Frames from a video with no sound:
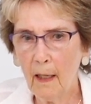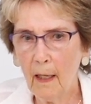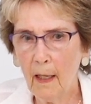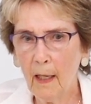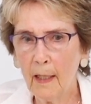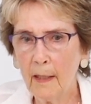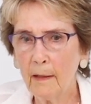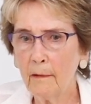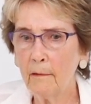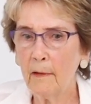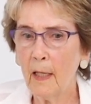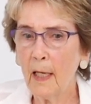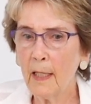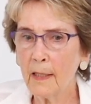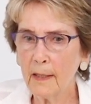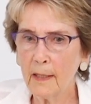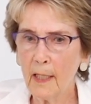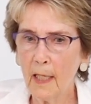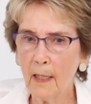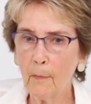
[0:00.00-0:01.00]
at
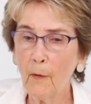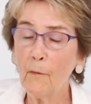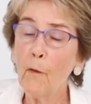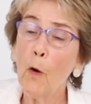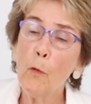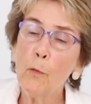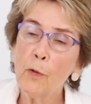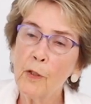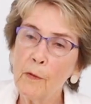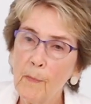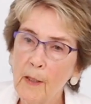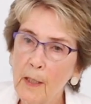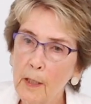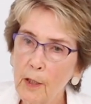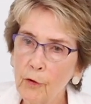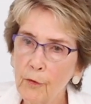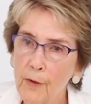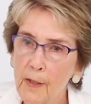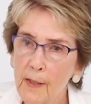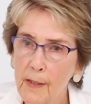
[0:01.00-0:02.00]
that time I've always been
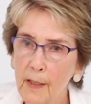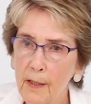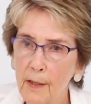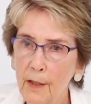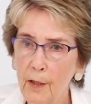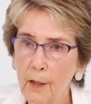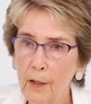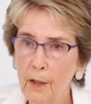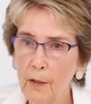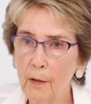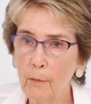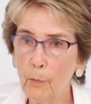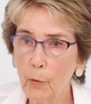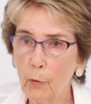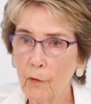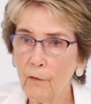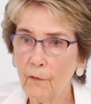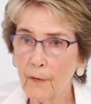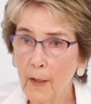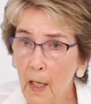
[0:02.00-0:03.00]
interested in the
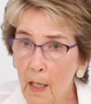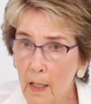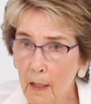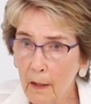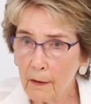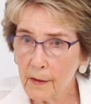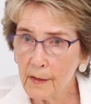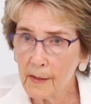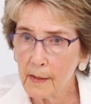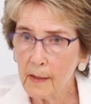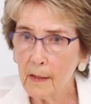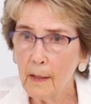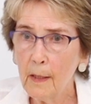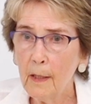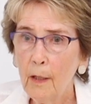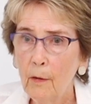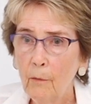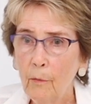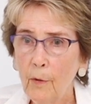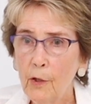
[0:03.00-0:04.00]
Book of Kells,
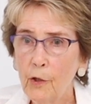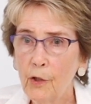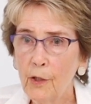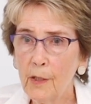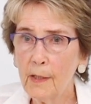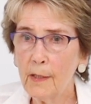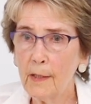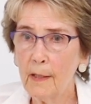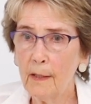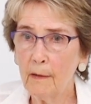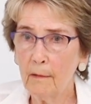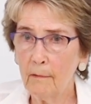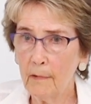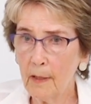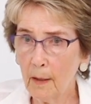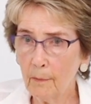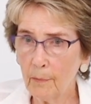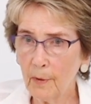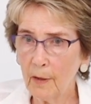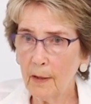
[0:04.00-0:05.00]
which is in
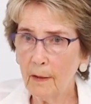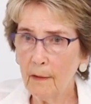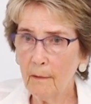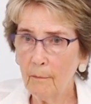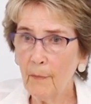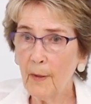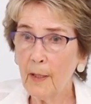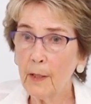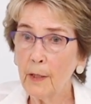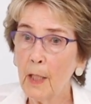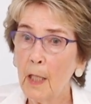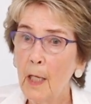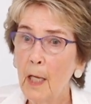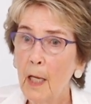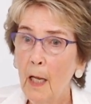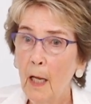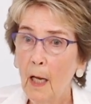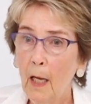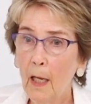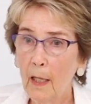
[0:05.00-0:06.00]
Dublin, but
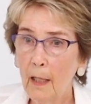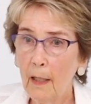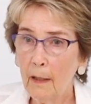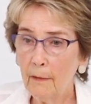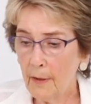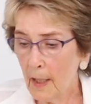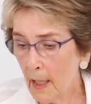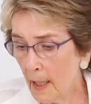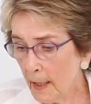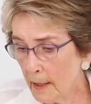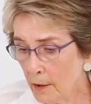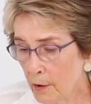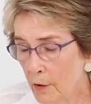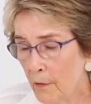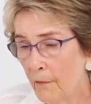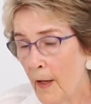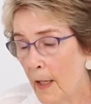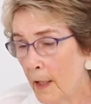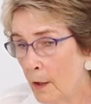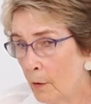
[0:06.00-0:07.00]
the island
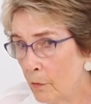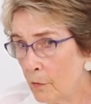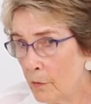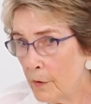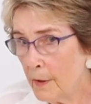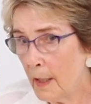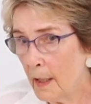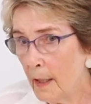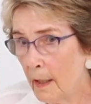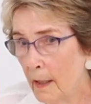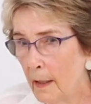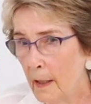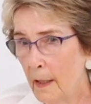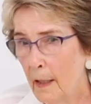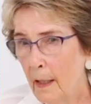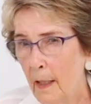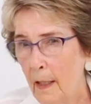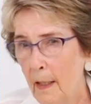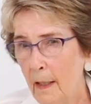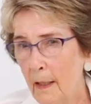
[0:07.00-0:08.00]
of Iona,
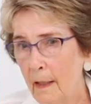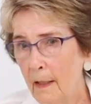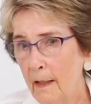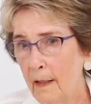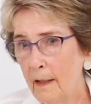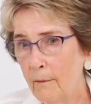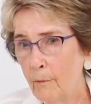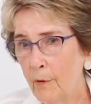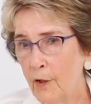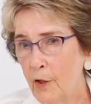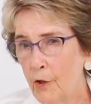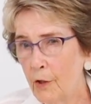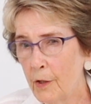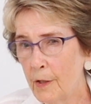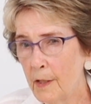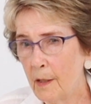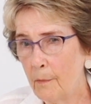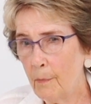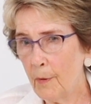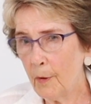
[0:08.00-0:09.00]
which
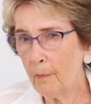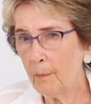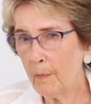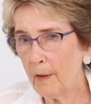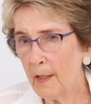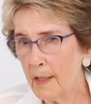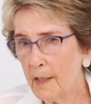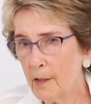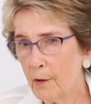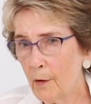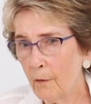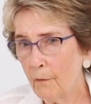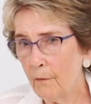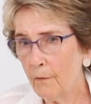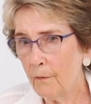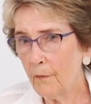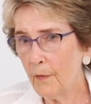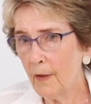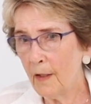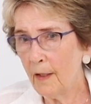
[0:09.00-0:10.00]
is the birthplace of
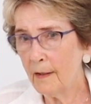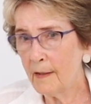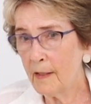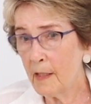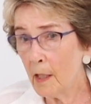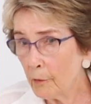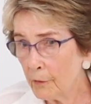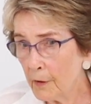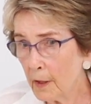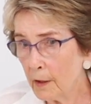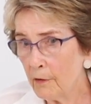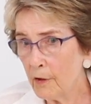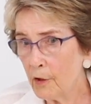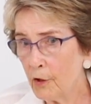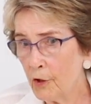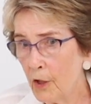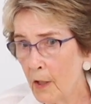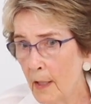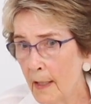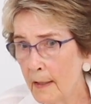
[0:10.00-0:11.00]
Celtic
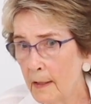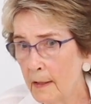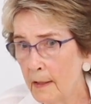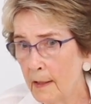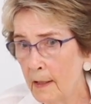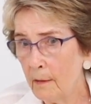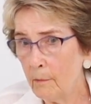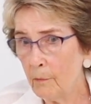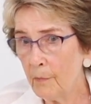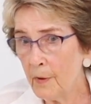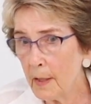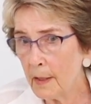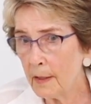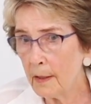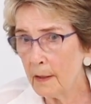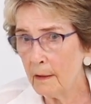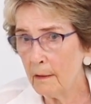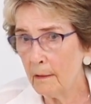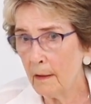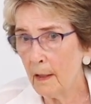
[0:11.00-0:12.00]
Christianity in
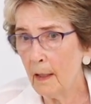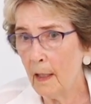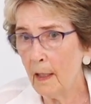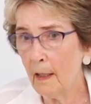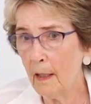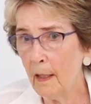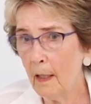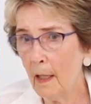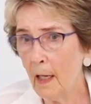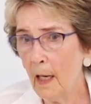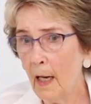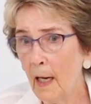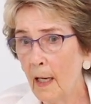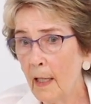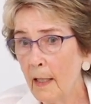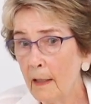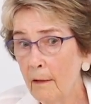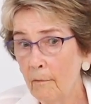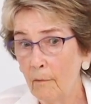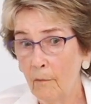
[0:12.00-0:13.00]
Britain,
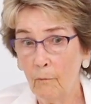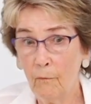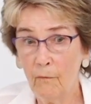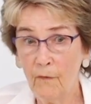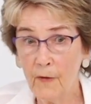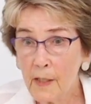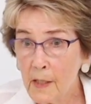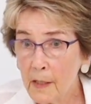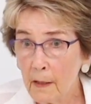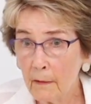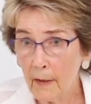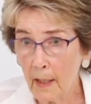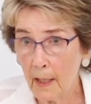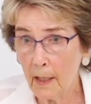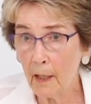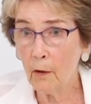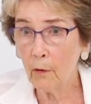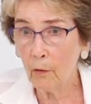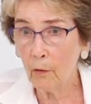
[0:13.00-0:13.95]
I visit that a